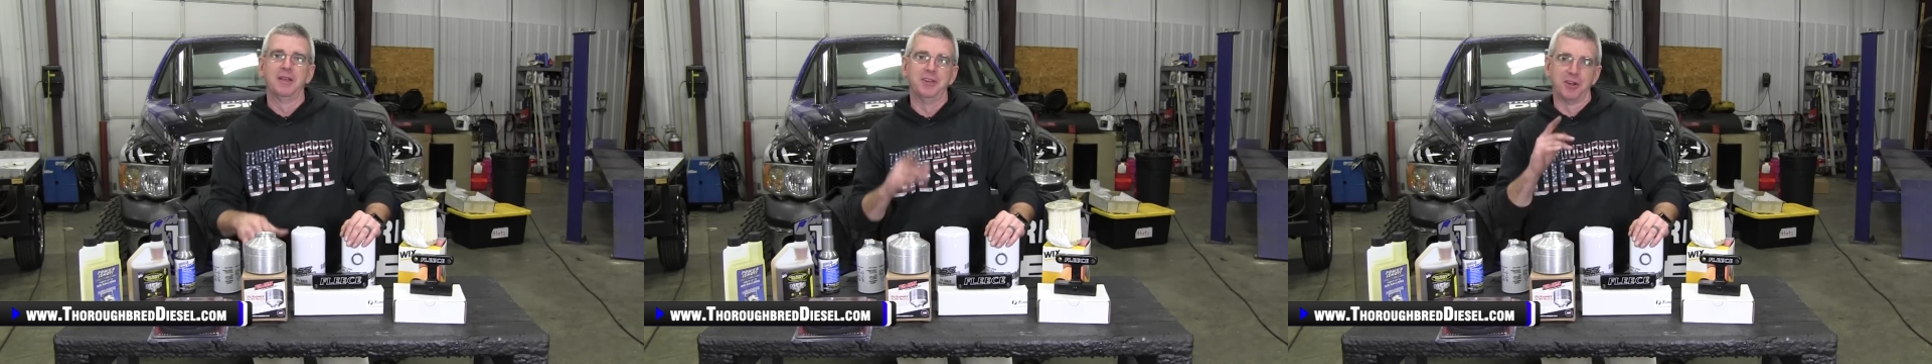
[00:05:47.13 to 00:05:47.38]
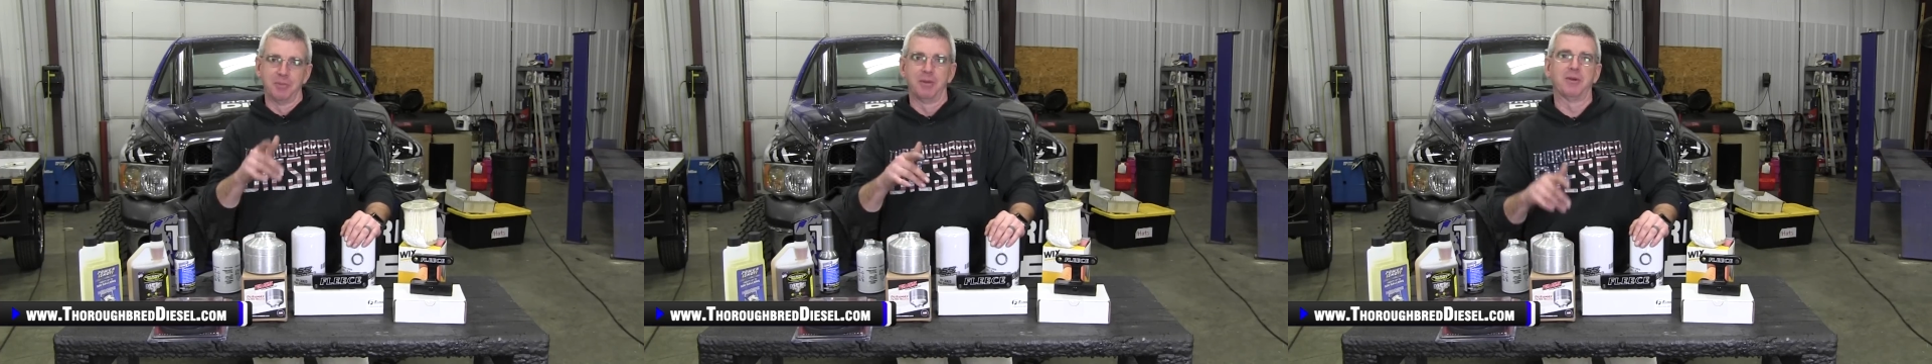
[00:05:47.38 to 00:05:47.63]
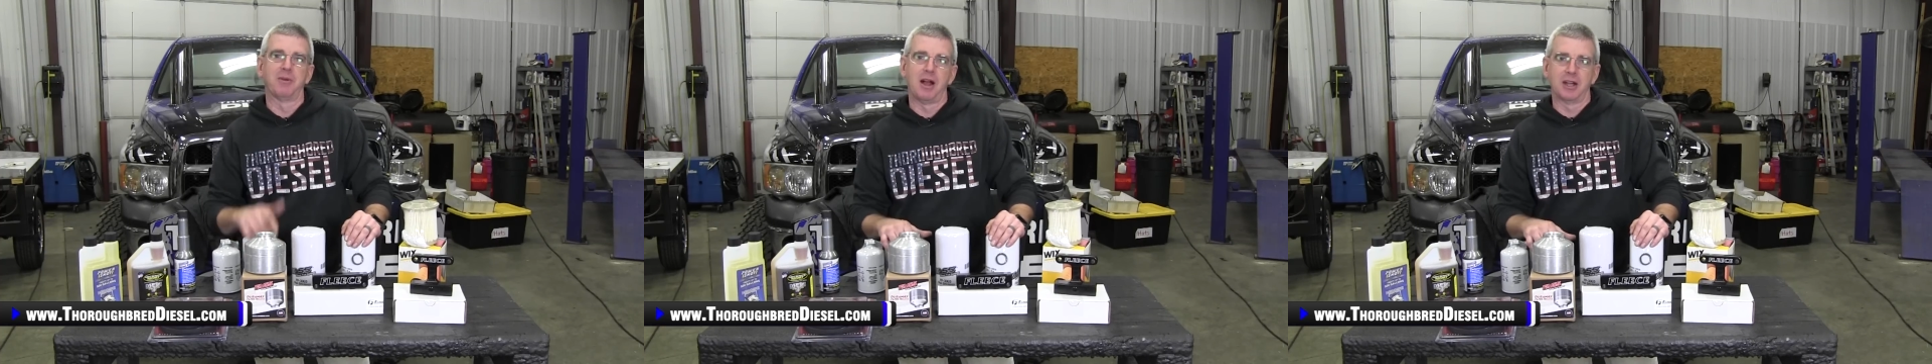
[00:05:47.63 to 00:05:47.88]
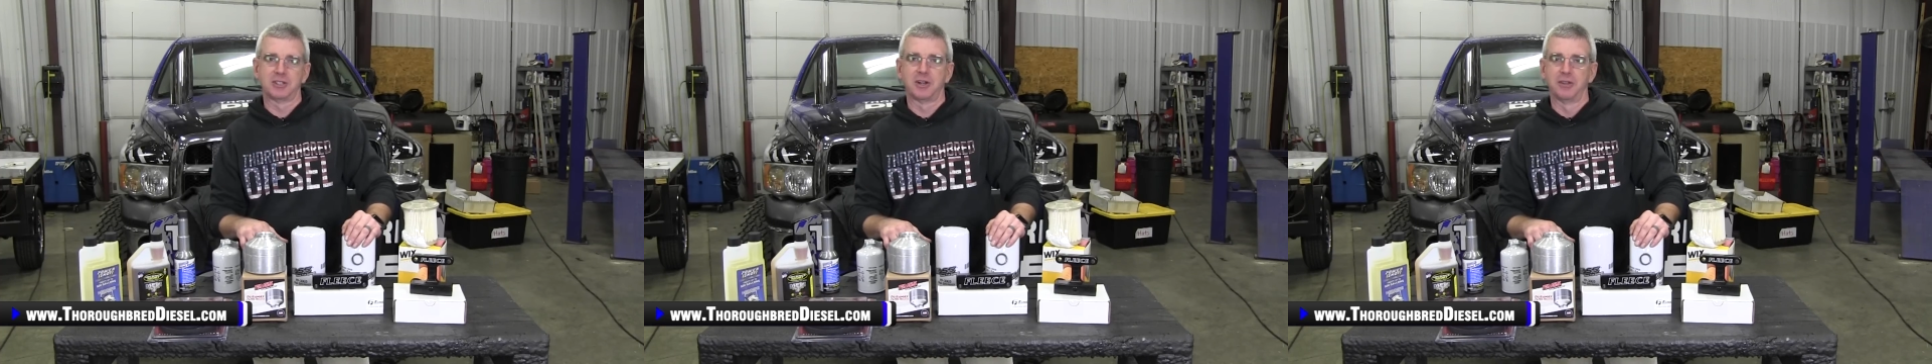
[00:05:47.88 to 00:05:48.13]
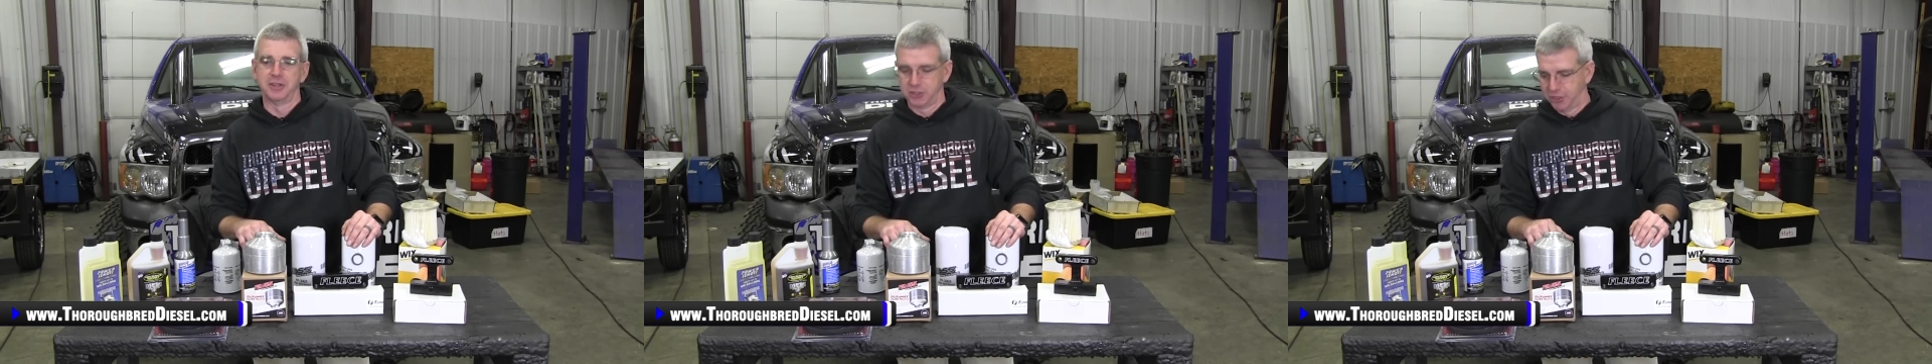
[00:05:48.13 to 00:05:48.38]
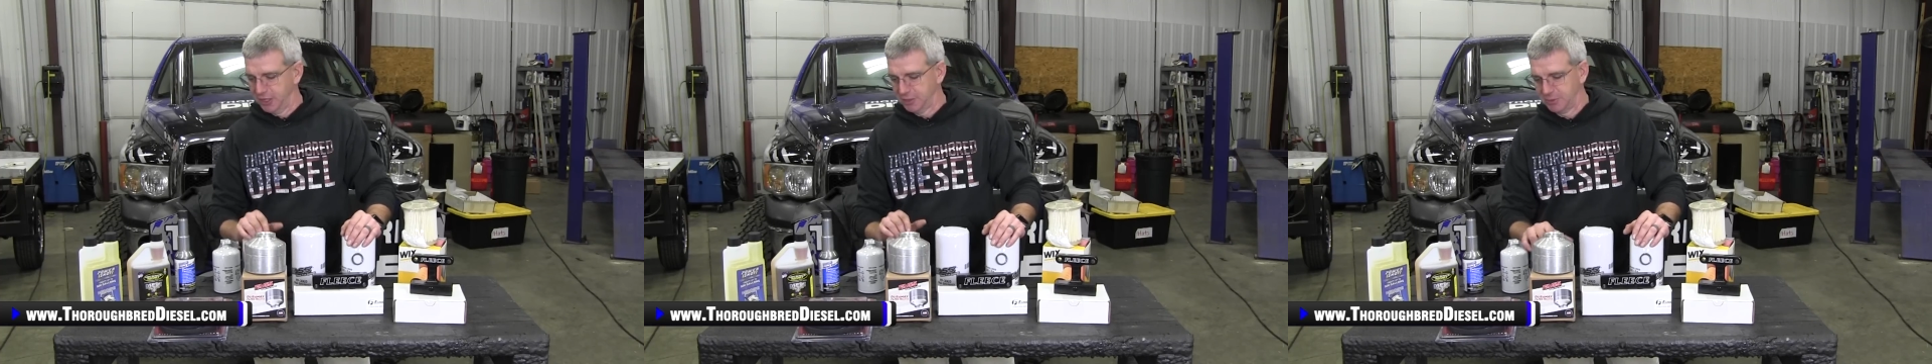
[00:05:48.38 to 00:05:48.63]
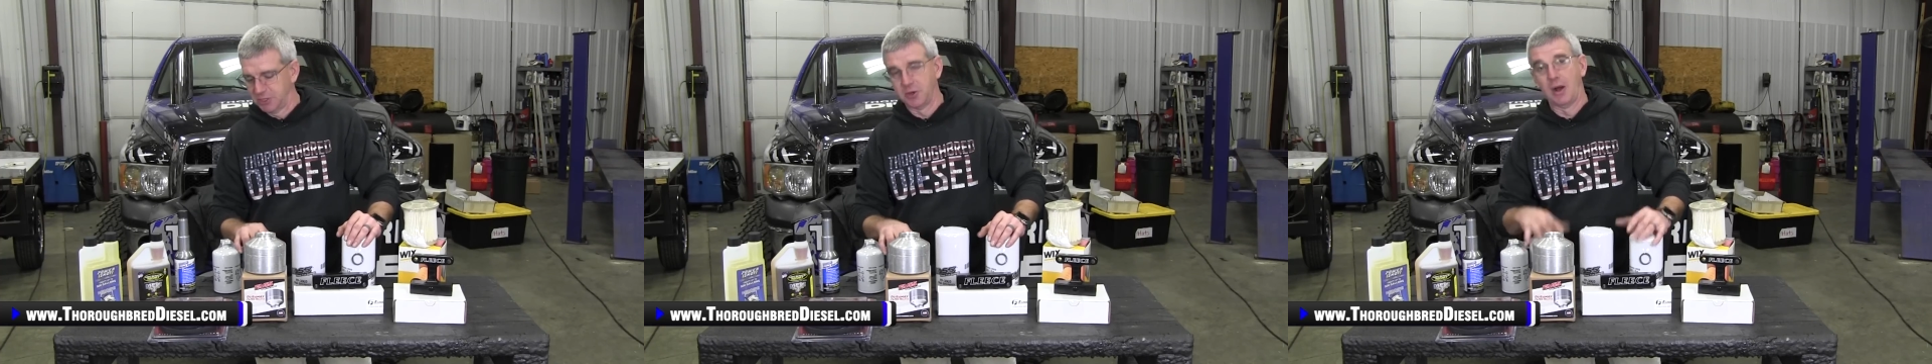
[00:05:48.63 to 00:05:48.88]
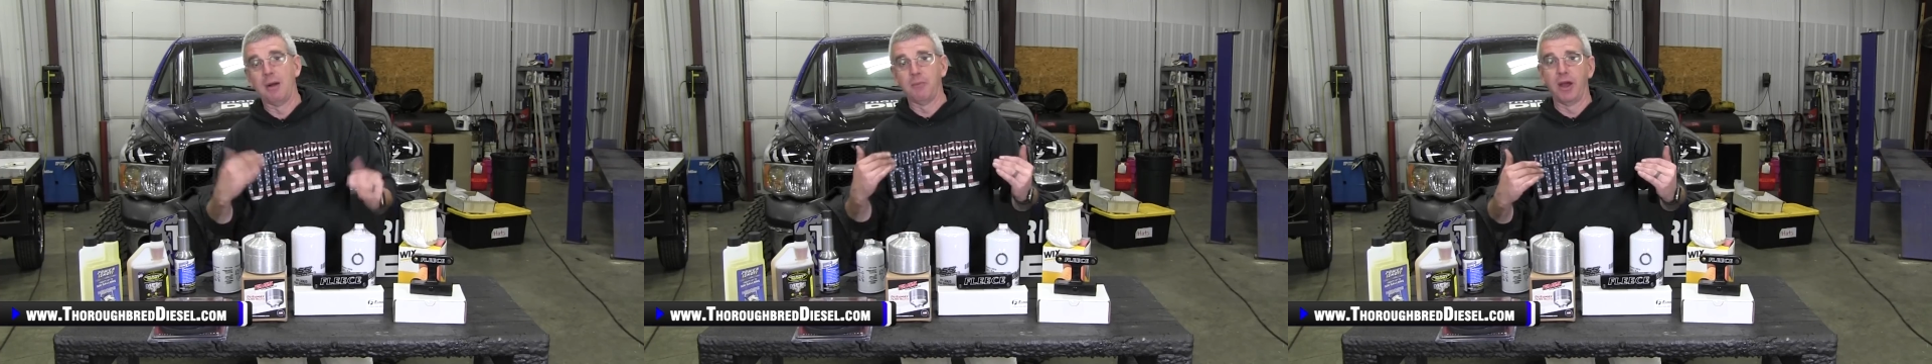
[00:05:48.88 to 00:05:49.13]
you're going to be a rock star this Christmas.
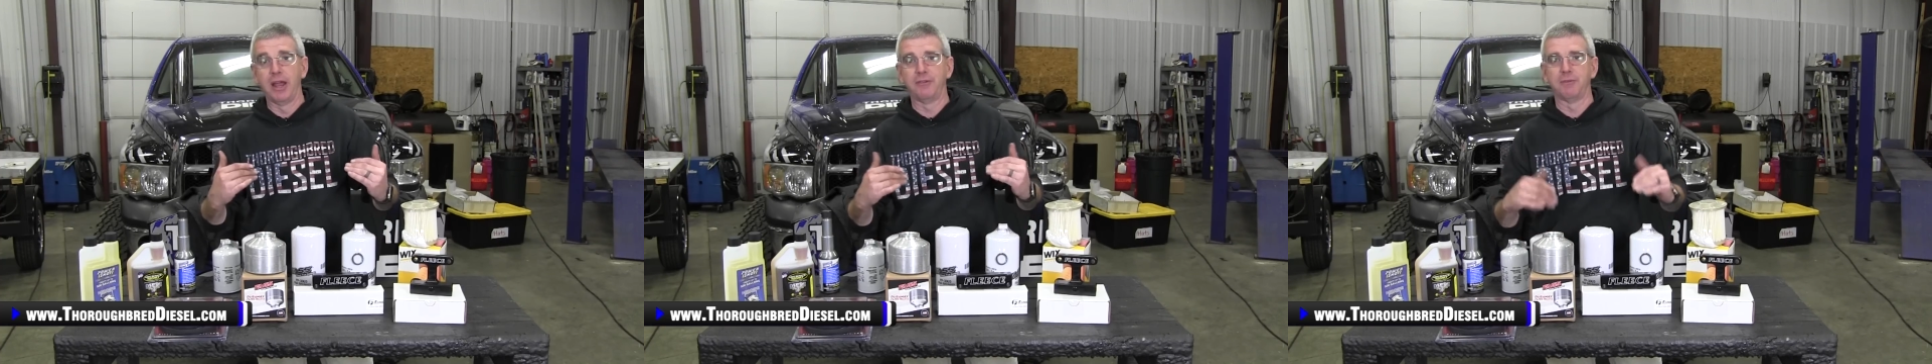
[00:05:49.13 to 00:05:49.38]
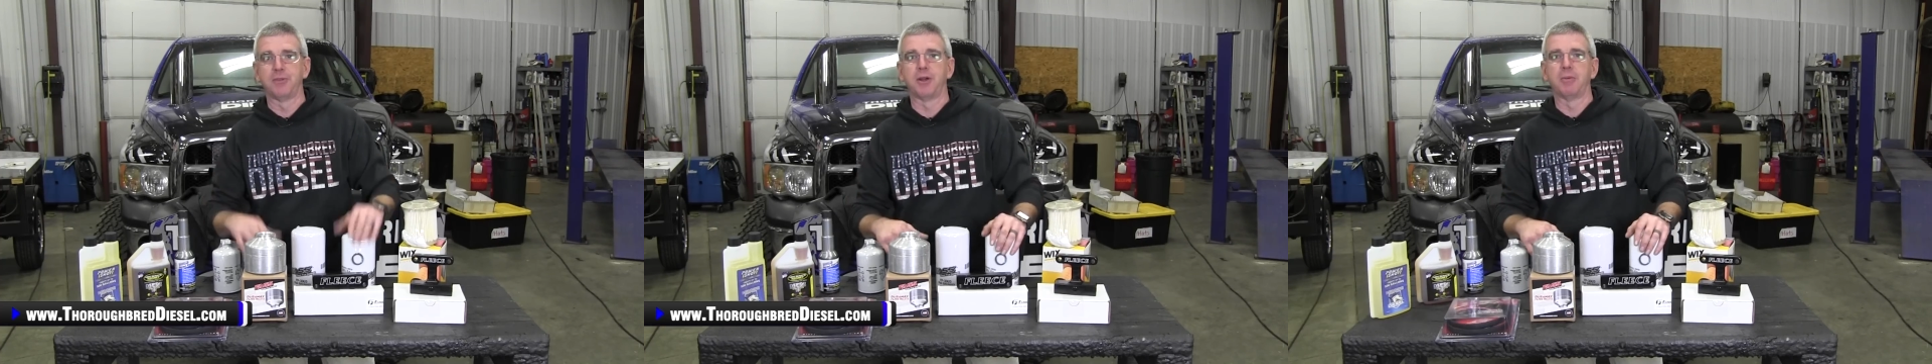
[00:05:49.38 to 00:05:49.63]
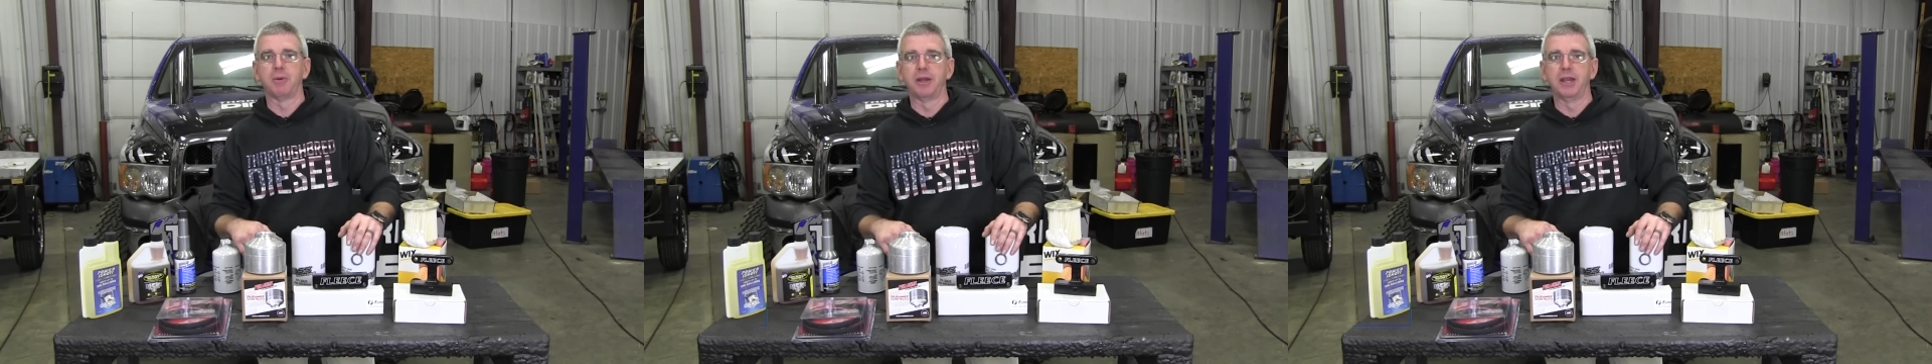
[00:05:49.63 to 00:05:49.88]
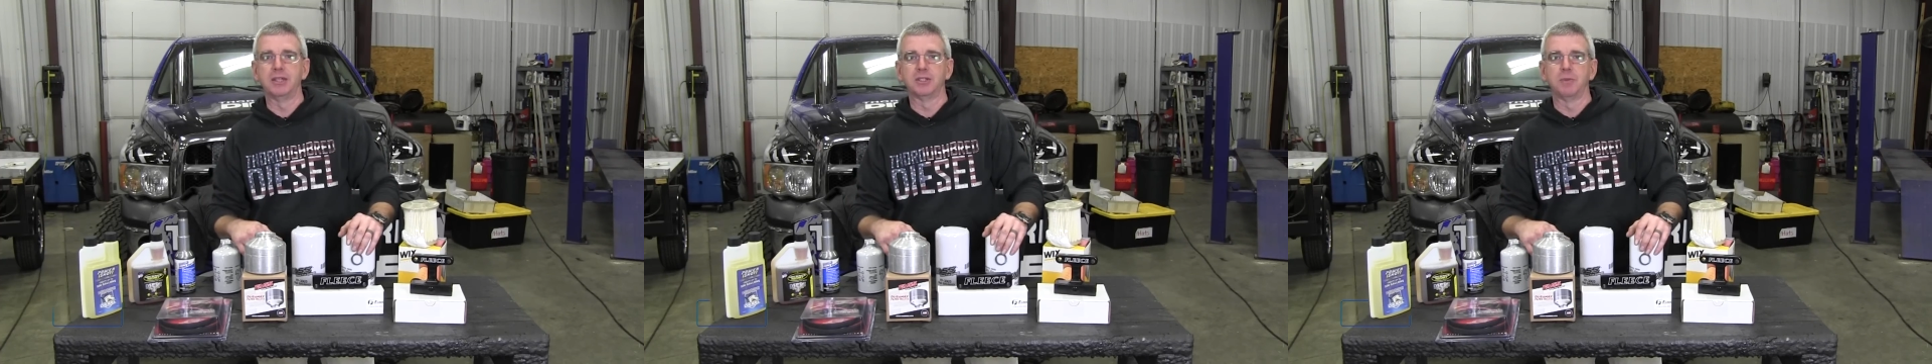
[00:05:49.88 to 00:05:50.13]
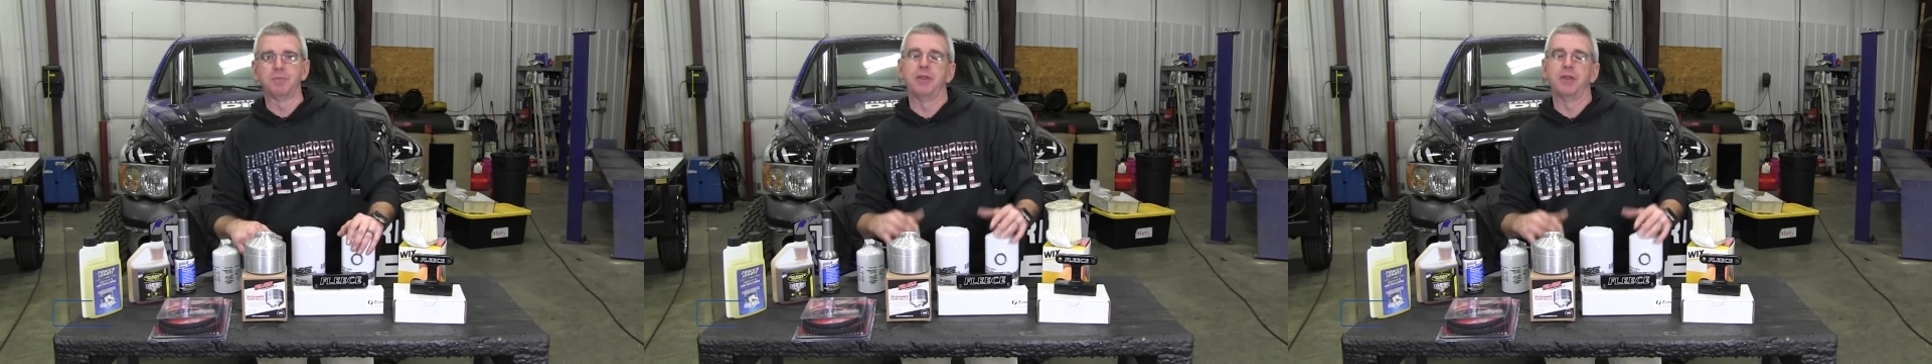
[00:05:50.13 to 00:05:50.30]
So I'm Wade from Thoroughbred Diesel.